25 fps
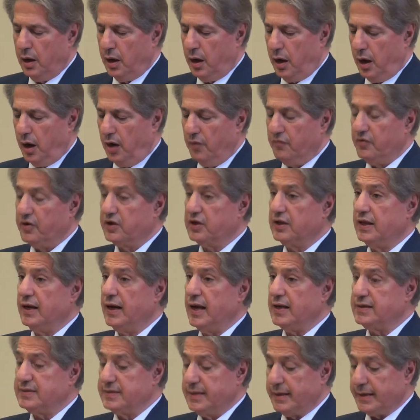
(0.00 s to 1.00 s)
Over the
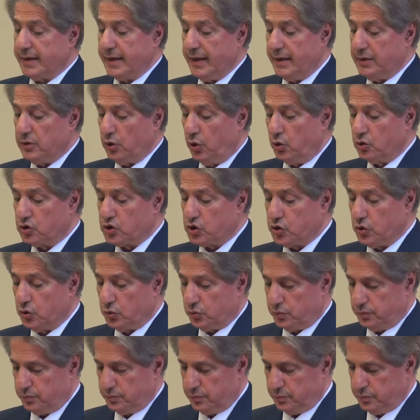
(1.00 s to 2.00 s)
last decade or
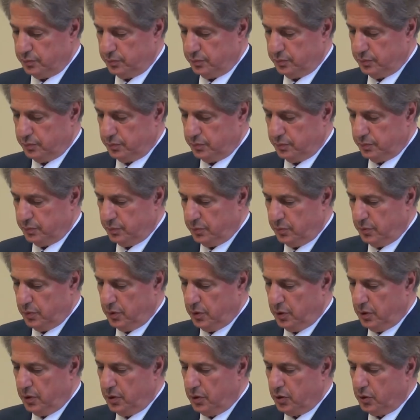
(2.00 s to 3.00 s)
so,
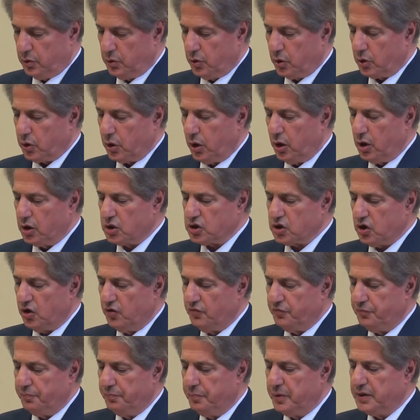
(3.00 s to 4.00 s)
the course
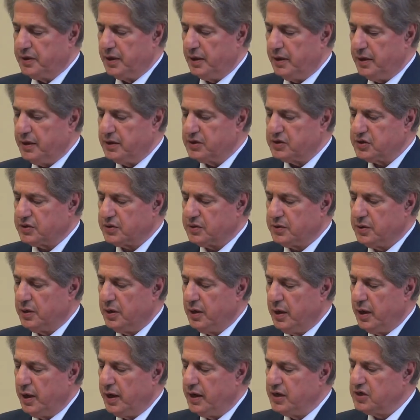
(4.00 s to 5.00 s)
of Middle East
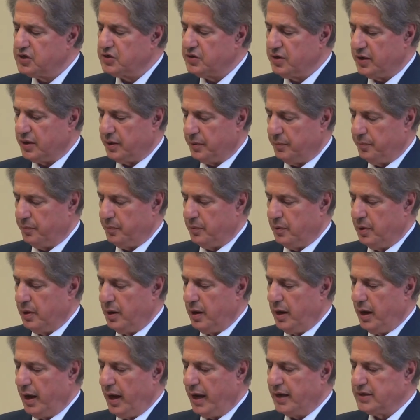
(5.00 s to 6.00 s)
history
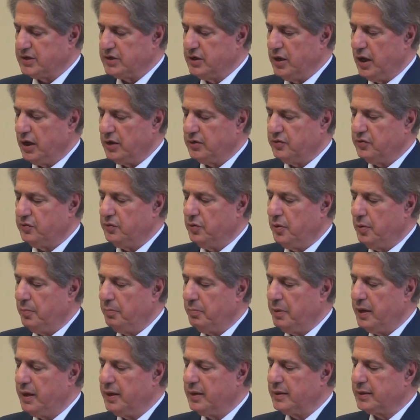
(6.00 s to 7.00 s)
has not
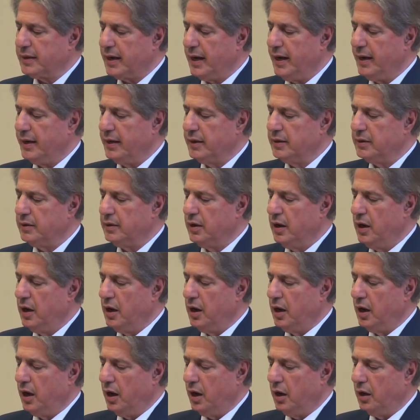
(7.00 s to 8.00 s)
been kind
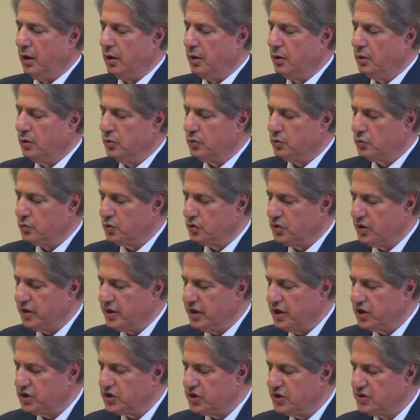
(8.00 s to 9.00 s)
to the
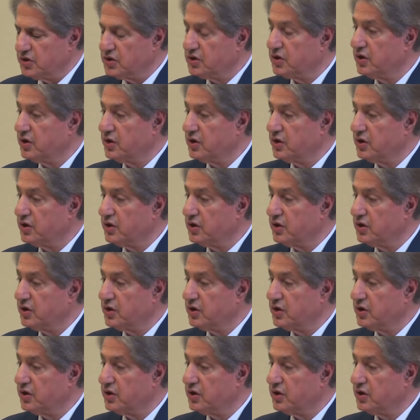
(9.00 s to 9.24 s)
region's